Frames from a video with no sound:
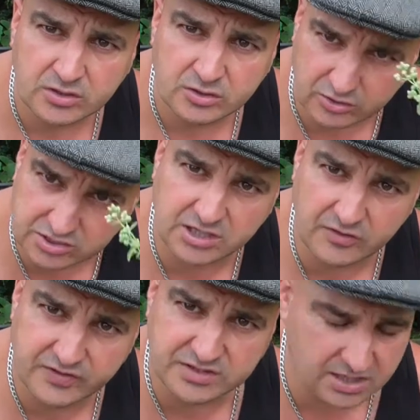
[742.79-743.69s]
not the
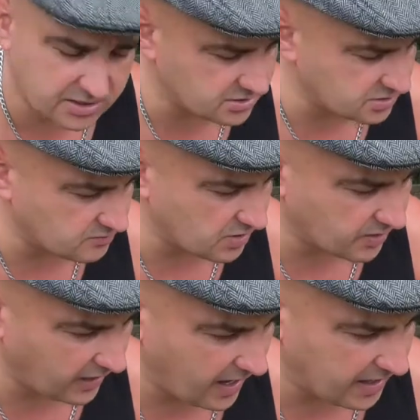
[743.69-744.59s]
stuff they sell in the
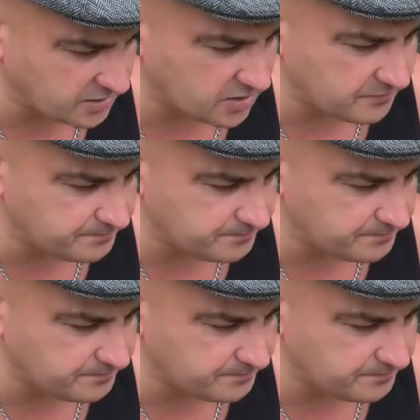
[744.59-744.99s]
supermarket, and